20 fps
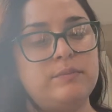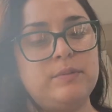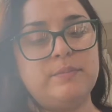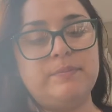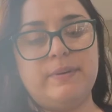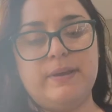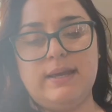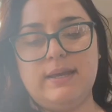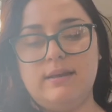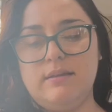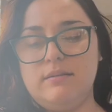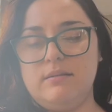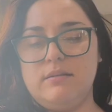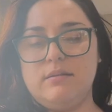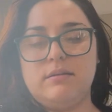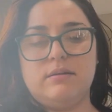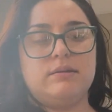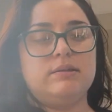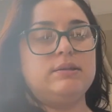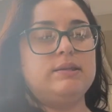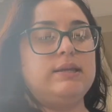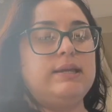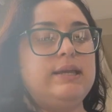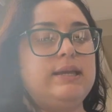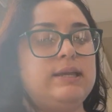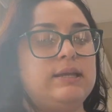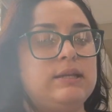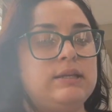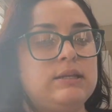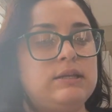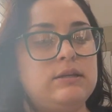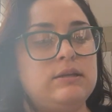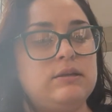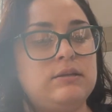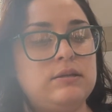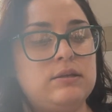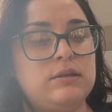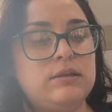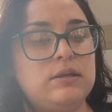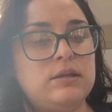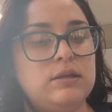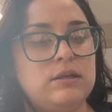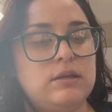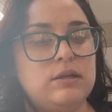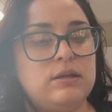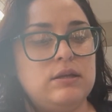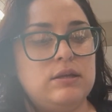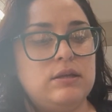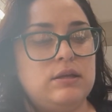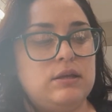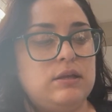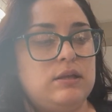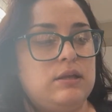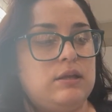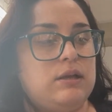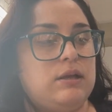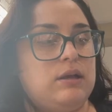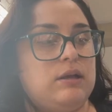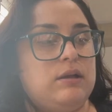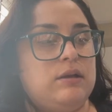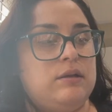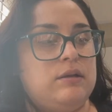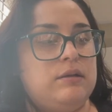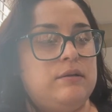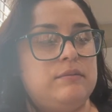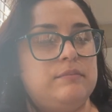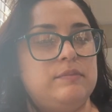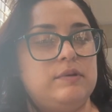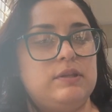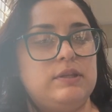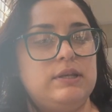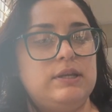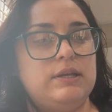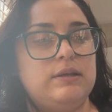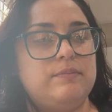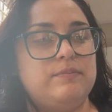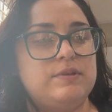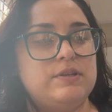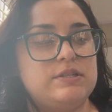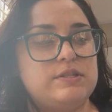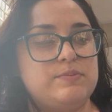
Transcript: a bit, clean up these